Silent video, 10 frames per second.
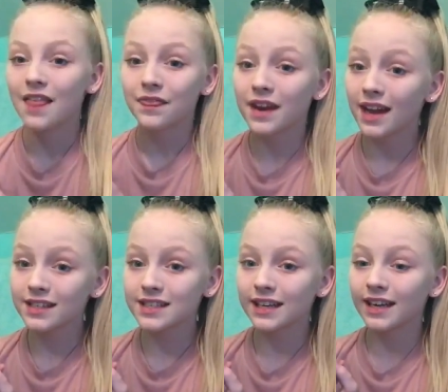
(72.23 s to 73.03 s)
The
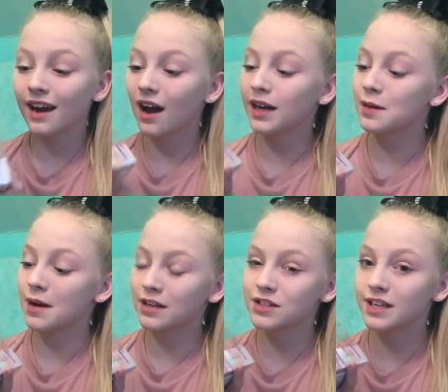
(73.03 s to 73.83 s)
next thing, I am
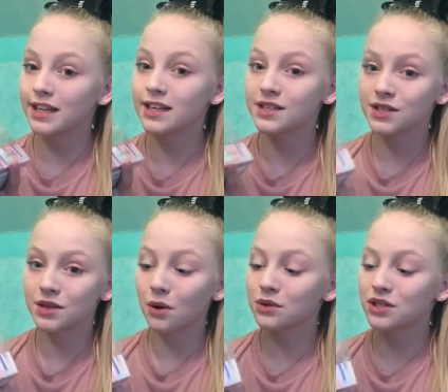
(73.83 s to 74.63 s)
actually
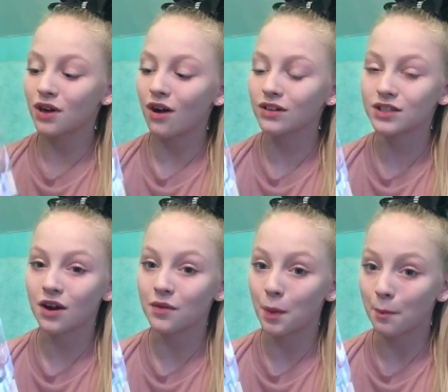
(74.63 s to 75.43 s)
so shocked
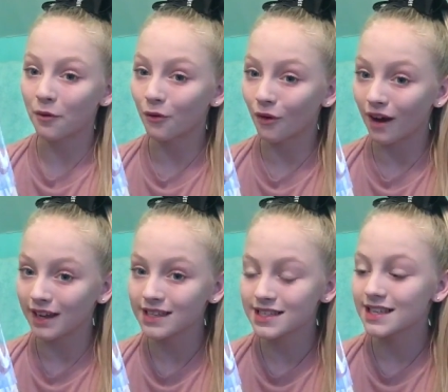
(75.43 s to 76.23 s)
on the
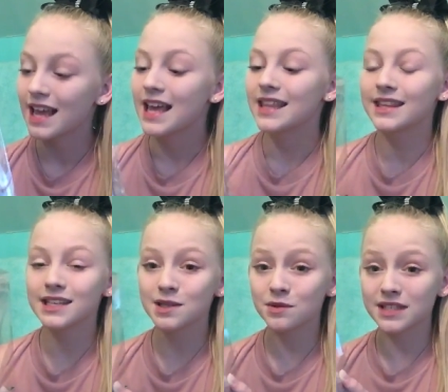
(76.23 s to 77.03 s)
price.
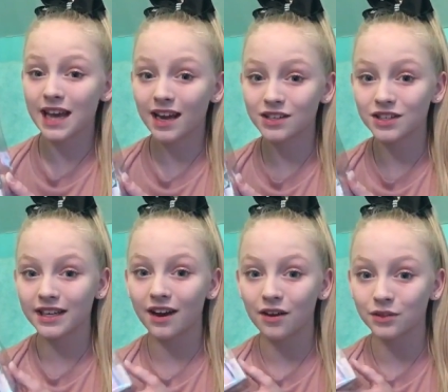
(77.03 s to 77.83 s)
This was
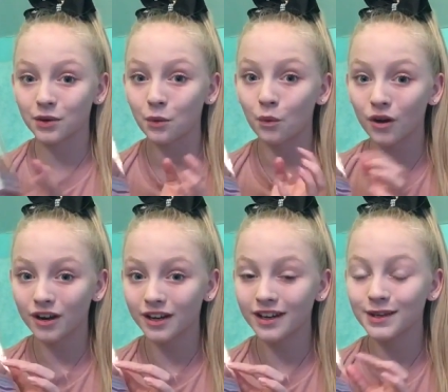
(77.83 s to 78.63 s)
actually on the
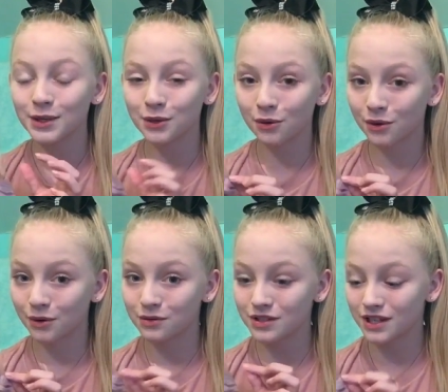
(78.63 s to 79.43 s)

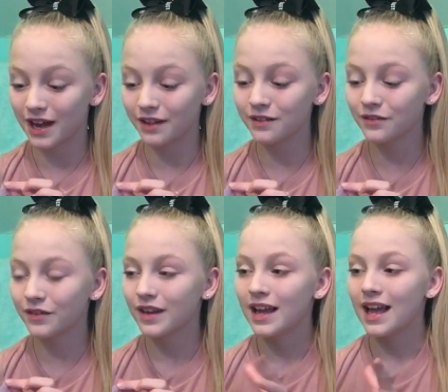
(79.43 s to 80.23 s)
€1
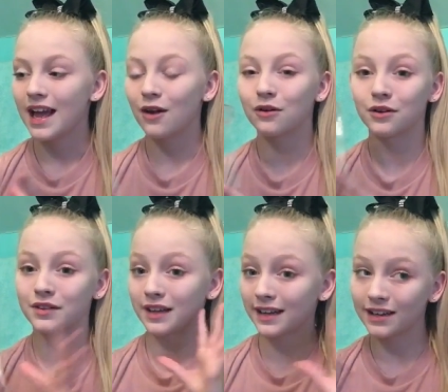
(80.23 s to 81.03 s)
shelf, or
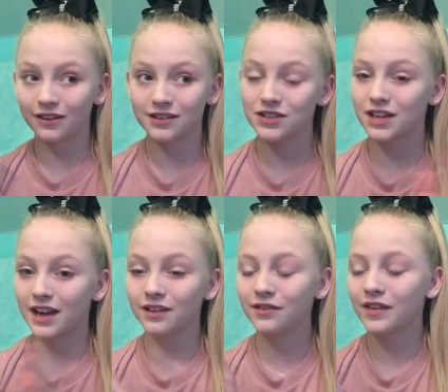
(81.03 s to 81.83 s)
the clearance
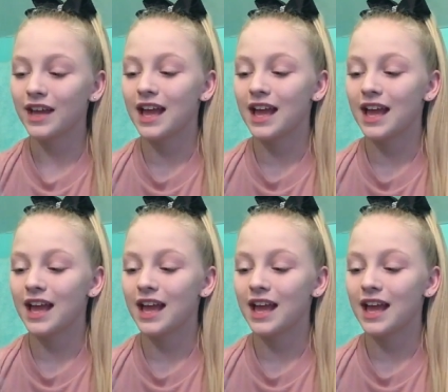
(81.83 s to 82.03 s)
shelf.